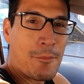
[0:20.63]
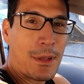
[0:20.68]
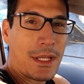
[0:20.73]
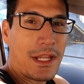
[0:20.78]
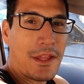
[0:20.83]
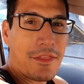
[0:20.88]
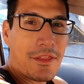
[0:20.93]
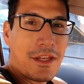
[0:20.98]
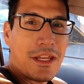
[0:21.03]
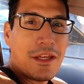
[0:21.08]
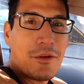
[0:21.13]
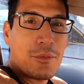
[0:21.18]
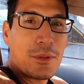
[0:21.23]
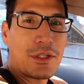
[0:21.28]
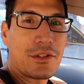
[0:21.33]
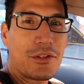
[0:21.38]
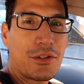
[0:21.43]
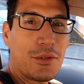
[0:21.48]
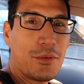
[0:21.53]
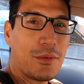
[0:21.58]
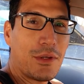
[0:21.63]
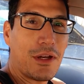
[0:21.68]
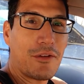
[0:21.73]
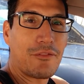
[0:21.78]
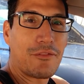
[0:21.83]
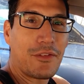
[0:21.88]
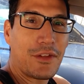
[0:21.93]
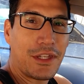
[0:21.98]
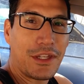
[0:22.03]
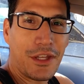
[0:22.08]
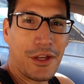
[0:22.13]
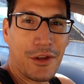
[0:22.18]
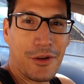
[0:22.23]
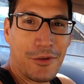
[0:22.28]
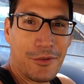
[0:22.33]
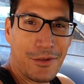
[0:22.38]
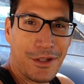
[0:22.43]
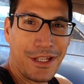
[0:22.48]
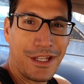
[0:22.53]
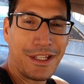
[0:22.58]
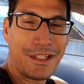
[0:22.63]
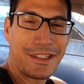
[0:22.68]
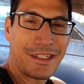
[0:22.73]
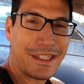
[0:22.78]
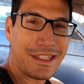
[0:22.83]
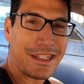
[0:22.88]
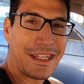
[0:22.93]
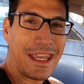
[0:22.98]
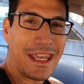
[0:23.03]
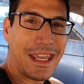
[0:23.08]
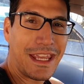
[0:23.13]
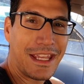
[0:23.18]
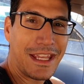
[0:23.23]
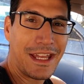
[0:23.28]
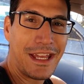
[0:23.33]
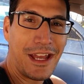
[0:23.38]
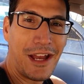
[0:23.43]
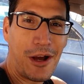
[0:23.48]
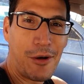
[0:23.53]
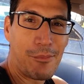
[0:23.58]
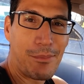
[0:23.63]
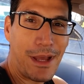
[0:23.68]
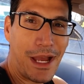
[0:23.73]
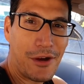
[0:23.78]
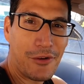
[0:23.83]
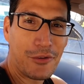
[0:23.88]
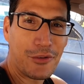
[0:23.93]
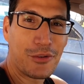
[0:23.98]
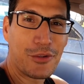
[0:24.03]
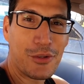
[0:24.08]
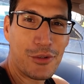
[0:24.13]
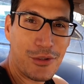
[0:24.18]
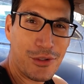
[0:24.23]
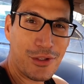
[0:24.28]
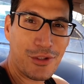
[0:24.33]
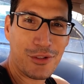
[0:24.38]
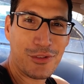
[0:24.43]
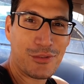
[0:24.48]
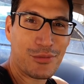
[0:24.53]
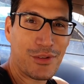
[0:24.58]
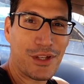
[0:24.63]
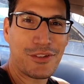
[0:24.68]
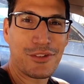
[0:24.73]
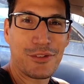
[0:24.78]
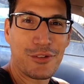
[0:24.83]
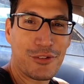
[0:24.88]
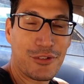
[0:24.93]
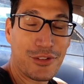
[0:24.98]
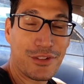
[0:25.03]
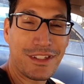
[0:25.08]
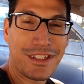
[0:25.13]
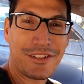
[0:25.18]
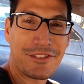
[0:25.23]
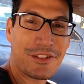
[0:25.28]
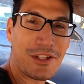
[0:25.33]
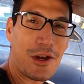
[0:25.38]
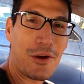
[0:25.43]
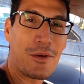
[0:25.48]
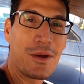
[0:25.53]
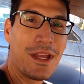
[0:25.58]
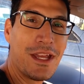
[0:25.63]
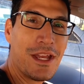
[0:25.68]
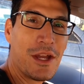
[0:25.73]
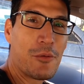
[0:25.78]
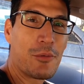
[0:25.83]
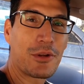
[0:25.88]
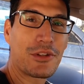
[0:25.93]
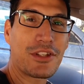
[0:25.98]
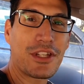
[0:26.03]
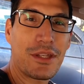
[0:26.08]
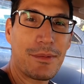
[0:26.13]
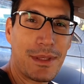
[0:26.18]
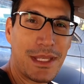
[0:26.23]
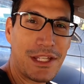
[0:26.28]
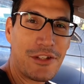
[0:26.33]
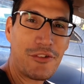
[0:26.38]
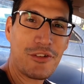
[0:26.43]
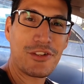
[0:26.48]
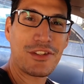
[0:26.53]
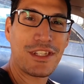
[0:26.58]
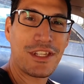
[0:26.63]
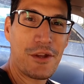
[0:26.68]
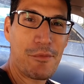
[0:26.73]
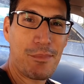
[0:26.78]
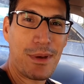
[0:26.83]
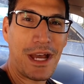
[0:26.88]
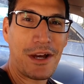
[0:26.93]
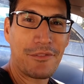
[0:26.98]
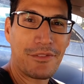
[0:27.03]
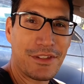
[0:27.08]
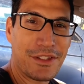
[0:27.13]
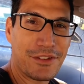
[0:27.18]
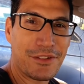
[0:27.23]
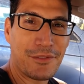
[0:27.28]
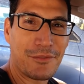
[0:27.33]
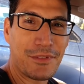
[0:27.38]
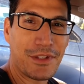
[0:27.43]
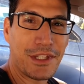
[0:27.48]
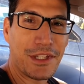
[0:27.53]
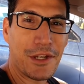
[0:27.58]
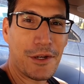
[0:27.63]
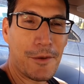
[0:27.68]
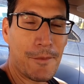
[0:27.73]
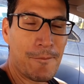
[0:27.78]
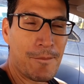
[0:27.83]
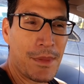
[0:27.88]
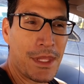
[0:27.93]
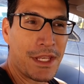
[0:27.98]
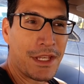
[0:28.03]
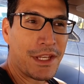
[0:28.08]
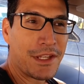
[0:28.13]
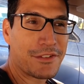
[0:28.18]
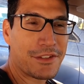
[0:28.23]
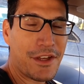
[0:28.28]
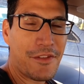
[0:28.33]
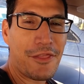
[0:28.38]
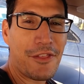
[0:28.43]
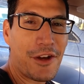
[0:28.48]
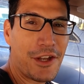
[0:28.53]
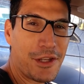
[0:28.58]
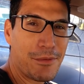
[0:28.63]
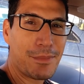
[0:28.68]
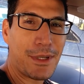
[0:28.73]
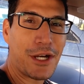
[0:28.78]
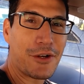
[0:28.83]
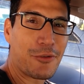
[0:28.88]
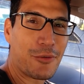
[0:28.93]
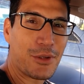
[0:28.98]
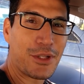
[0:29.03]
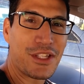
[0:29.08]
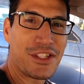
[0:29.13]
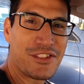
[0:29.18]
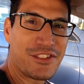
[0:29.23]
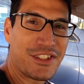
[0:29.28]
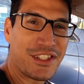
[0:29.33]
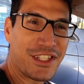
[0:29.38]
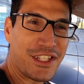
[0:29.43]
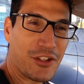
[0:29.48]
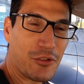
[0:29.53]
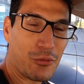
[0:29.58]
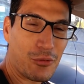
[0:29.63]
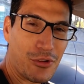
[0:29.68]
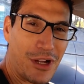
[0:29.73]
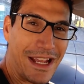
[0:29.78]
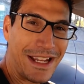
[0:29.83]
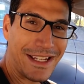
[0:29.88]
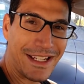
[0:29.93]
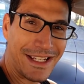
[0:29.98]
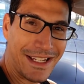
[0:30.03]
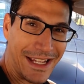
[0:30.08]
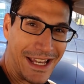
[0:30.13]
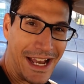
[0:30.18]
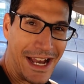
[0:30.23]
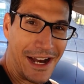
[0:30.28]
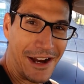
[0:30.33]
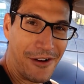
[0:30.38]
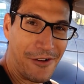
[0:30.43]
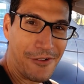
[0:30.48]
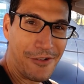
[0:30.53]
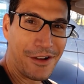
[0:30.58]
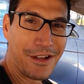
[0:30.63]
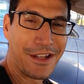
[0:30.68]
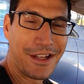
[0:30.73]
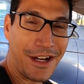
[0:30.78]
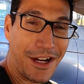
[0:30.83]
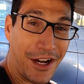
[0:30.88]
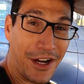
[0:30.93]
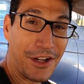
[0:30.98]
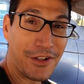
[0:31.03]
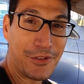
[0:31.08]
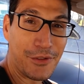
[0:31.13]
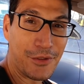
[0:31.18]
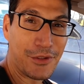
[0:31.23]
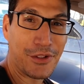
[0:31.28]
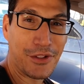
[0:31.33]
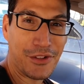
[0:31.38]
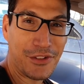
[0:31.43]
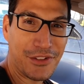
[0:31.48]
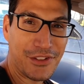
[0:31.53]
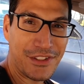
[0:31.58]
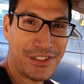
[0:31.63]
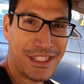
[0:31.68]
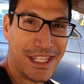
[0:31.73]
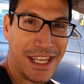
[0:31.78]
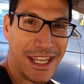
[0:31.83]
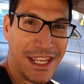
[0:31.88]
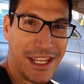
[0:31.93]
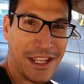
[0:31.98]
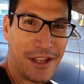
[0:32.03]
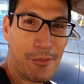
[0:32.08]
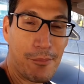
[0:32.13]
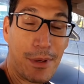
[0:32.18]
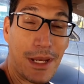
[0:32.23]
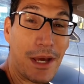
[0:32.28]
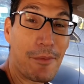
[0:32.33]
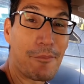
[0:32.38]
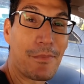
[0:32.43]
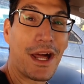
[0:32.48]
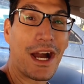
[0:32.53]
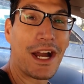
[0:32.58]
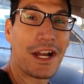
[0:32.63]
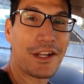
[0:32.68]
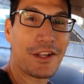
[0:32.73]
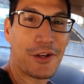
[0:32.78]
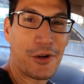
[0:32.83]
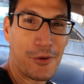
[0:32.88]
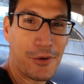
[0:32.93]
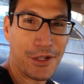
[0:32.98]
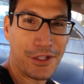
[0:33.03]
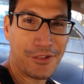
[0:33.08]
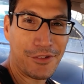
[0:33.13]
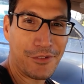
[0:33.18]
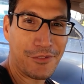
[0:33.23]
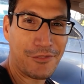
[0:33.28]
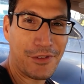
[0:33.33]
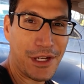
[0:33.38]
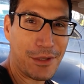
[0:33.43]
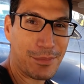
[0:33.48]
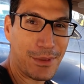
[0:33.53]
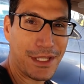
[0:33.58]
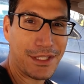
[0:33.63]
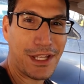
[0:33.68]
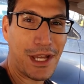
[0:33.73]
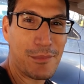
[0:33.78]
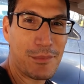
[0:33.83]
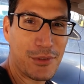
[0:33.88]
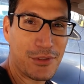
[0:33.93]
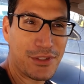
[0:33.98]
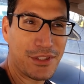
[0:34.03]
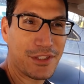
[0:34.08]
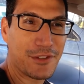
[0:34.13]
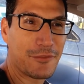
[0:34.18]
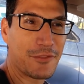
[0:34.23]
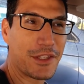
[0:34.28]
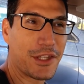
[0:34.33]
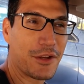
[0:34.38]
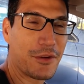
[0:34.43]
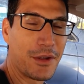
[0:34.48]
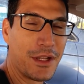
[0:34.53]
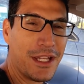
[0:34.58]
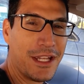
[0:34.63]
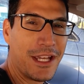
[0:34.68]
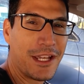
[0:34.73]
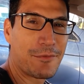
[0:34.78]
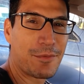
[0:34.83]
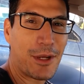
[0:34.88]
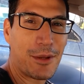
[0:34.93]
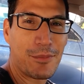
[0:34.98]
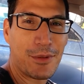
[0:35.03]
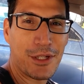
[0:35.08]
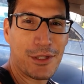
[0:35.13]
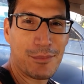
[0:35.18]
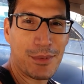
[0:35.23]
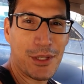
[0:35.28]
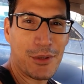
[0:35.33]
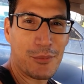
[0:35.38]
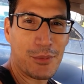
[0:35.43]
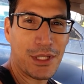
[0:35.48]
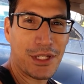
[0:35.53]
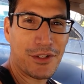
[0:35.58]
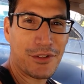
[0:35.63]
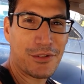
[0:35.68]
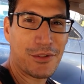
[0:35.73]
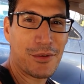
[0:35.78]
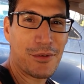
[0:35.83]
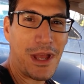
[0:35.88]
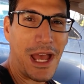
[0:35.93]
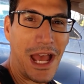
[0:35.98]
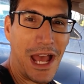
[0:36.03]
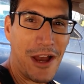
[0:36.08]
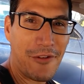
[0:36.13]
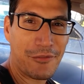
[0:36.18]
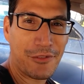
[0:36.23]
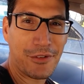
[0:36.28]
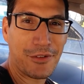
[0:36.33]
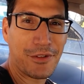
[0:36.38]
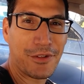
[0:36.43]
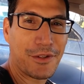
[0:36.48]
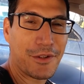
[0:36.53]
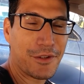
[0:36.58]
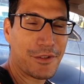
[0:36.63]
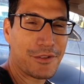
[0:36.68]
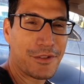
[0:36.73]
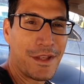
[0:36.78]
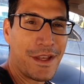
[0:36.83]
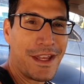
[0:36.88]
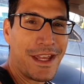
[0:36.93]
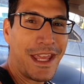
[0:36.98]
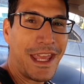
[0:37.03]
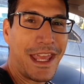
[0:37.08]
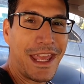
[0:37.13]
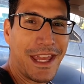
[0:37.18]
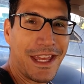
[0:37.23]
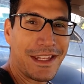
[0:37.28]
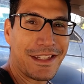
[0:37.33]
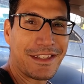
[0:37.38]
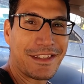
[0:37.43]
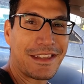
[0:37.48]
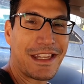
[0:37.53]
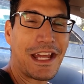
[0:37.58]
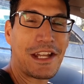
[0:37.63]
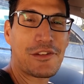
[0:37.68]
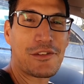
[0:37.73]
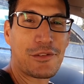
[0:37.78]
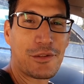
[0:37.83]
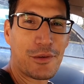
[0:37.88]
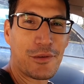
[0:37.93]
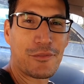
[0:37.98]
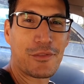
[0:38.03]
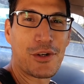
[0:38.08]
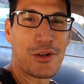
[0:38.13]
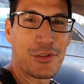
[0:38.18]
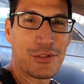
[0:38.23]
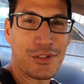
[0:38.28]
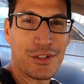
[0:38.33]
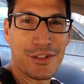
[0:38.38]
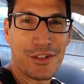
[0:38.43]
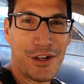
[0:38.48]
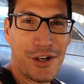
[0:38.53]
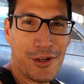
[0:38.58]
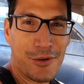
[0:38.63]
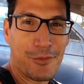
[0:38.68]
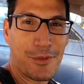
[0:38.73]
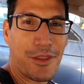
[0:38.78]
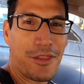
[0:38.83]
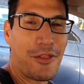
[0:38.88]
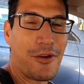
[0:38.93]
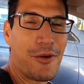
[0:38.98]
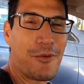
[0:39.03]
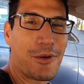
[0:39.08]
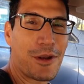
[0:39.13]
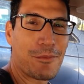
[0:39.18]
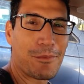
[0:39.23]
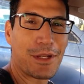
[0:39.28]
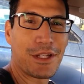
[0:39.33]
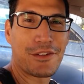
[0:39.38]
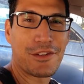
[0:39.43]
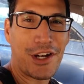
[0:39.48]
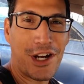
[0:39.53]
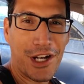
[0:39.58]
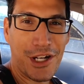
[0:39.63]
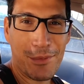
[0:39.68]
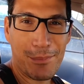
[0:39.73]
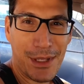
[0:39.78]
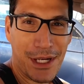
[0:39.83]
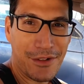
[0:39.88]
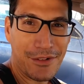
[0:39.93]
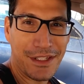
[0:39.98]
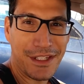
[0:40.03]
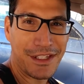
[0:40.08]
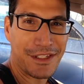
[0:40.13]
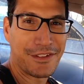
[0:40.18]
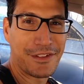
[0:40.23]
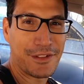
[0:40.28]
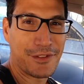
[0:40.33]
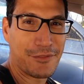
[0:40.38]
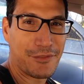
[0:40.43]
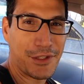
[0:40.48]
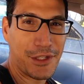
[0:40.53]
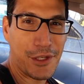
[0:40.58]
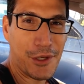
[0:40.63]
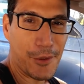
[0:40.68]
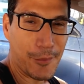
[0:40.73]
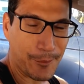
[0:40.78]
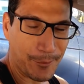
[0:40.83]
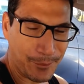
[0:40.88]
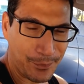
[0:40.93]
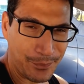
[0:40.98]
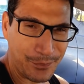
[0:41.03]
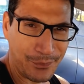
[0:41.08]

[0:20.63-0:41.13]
But I thought I would do a video today about New Year's resolutions. And so what's going to be interesting about this video is I thought about releasing it right now on New Year's Day, but I'm not going to. In fact, by the time you see this video, it's probably going to be a week or two after New Year's, and that sort of goes along with what I'm going to talk about in this video.